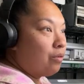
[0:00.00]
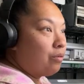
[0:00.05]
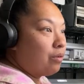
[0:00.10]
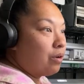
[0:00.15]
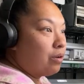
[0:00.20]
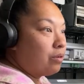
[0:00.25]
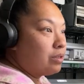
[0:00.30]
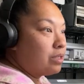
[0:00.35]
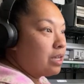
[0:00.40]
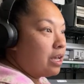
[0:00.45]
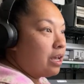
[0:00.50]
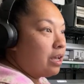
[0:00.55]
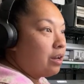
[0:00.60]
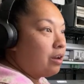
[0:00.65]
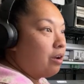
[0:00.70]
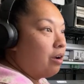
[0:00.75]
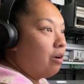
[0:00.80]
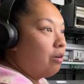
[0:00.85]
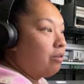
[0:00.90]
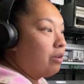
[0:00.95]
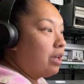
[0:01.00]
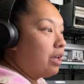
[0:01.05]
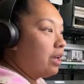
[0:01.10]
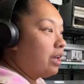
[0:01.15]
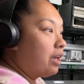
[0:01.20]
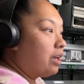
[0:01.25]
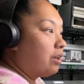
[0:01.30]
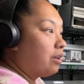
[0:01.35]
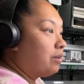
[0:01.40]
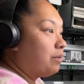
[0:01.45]
Rotate.
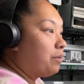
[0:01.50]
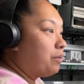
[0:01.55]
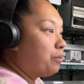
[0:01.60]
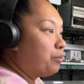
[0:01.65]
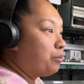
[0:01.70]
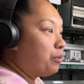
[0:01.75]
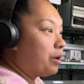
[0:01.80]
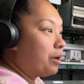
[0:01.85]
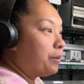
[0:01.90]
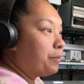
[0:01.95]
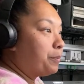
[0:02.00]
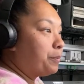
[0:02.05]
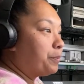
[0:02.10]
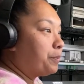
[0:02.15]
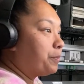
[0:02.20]
Okay. Right.